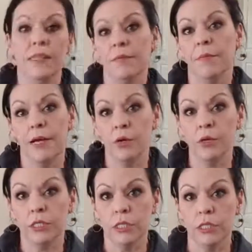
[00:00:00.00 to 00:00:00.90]
then my
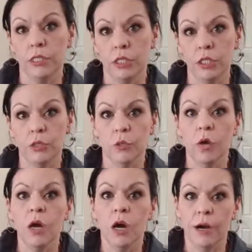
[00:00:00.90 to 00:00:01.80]
courses too
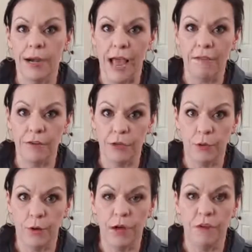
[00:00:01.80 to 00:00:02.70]
are an
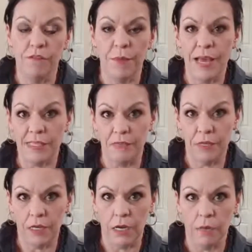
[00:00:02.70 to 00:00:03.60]
avenue of
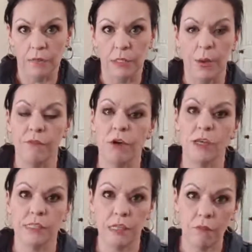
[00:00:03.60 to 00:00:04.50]
passive income. So I've
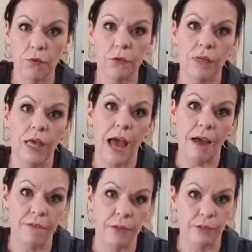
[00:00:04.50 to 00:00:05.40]
got several
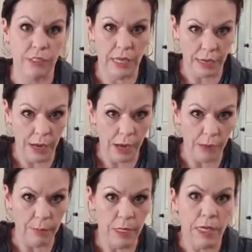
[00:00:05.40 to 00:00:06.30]
avenues set
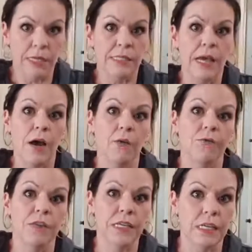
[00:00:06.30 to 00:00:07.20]
up to
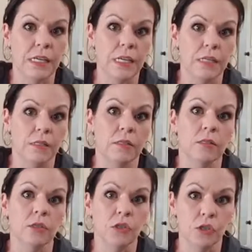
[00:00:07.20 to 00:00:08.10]
help feed in
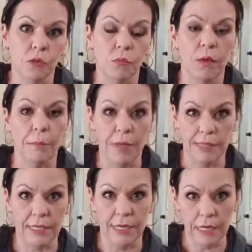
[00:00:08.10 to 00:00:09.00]
to my
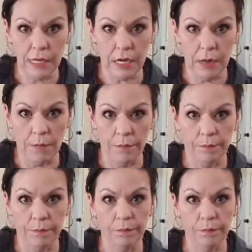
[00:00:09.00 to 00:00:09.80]
monthly income.